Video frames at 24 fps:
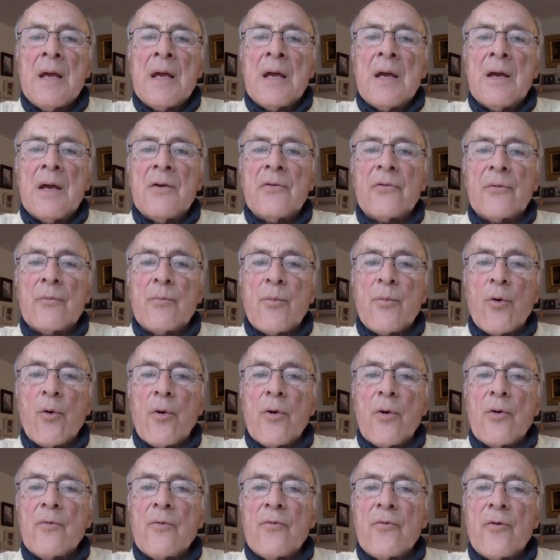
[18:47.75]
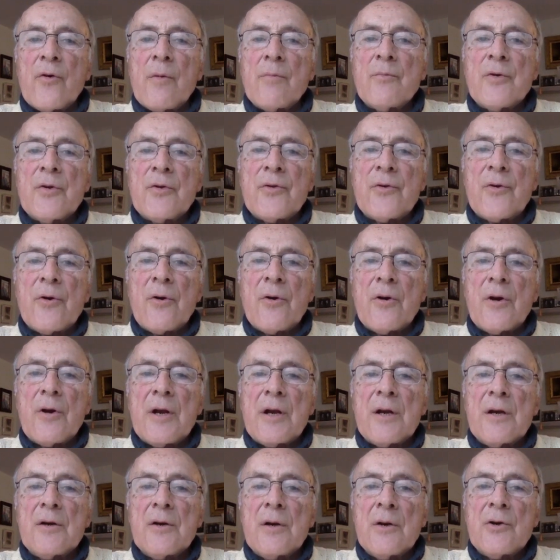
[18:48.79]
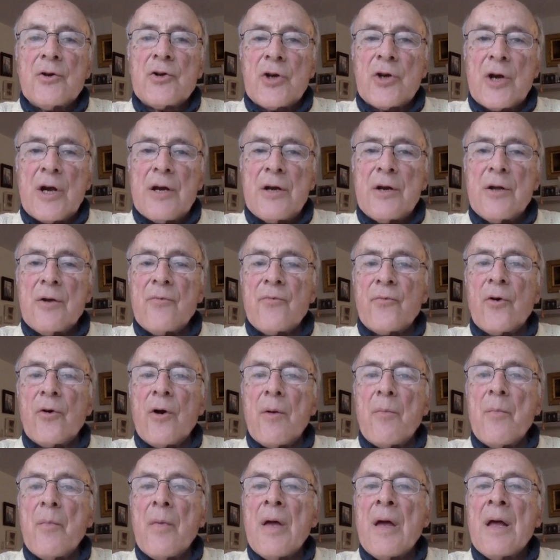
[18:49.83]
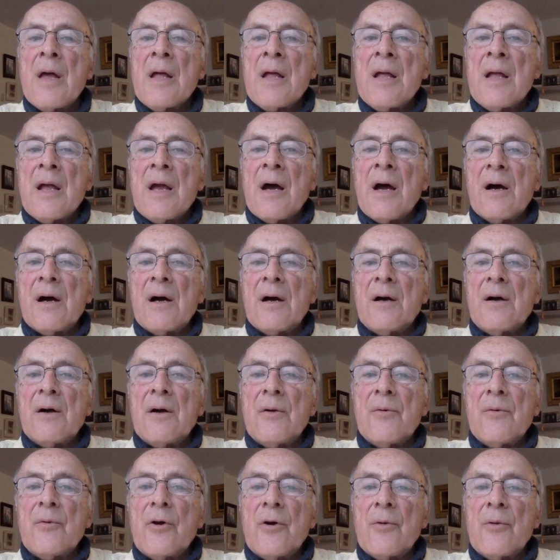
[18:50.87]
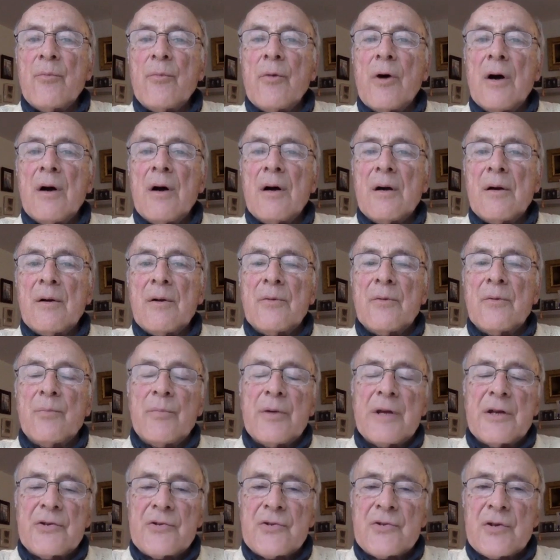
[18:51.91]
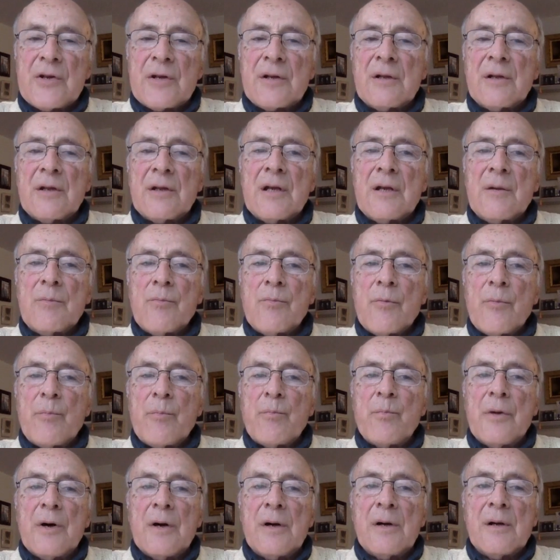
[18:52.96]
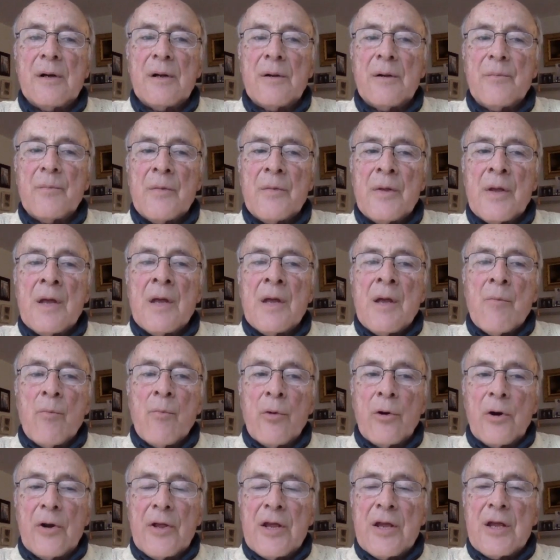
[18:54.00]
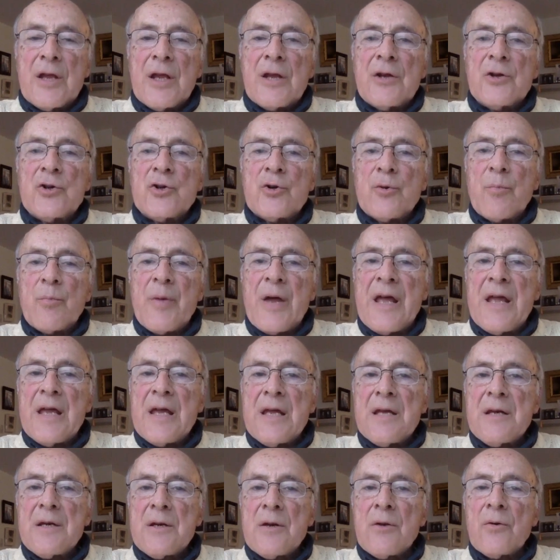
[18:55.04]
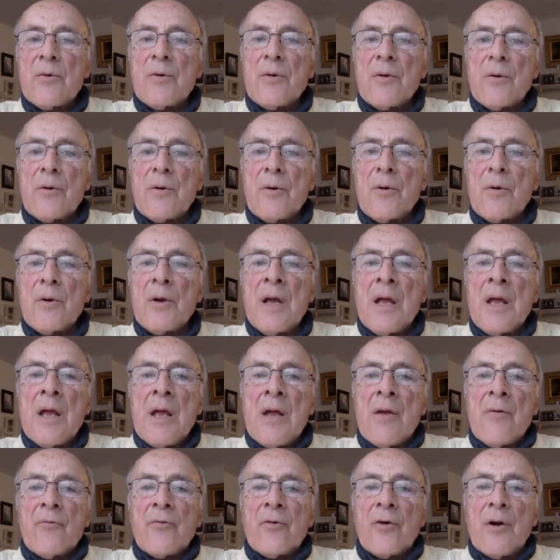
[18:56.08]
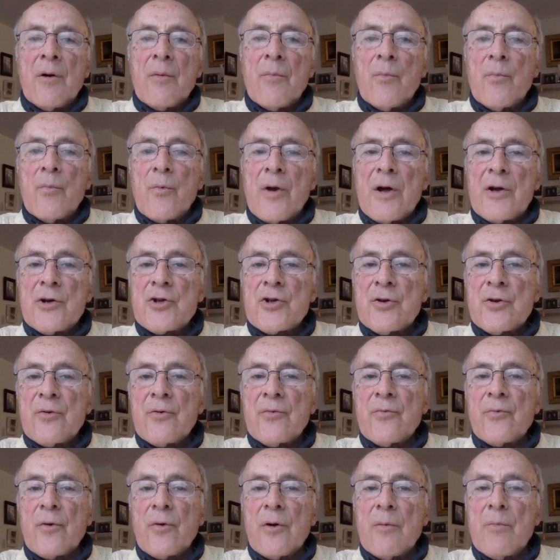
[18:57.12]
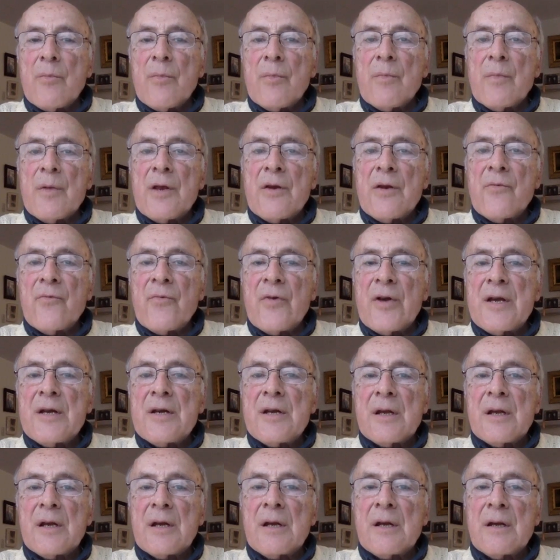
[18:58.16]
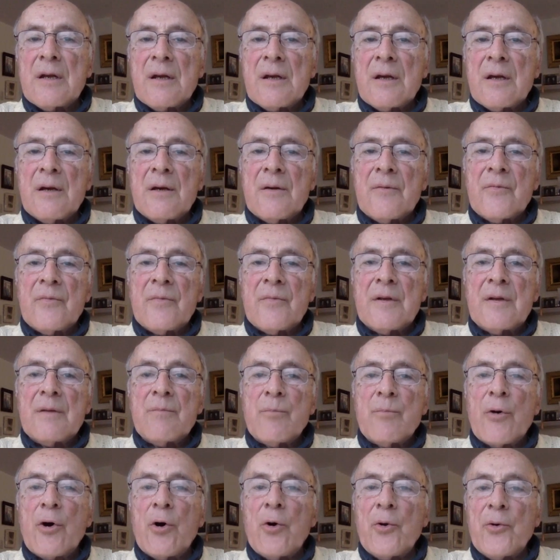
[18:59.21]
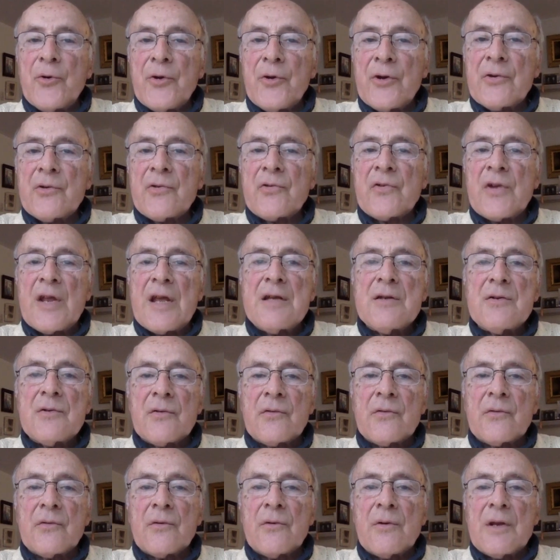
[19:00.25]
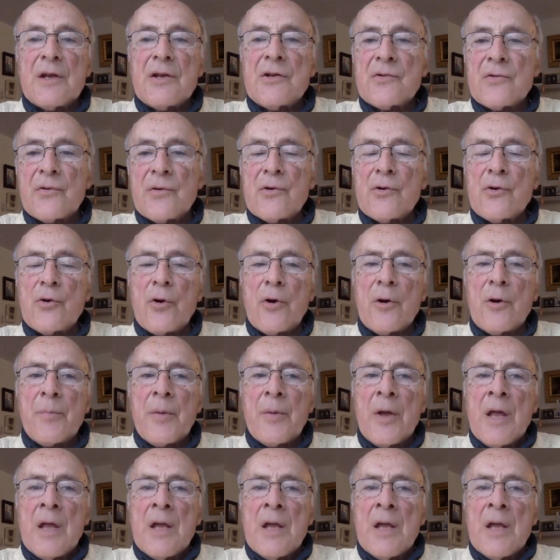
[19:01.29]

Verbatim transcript: is important from deterring China from uh, uh, basically uh, bullying Japan or from Russia from invading uh, the Baltic states and Eastern Europe.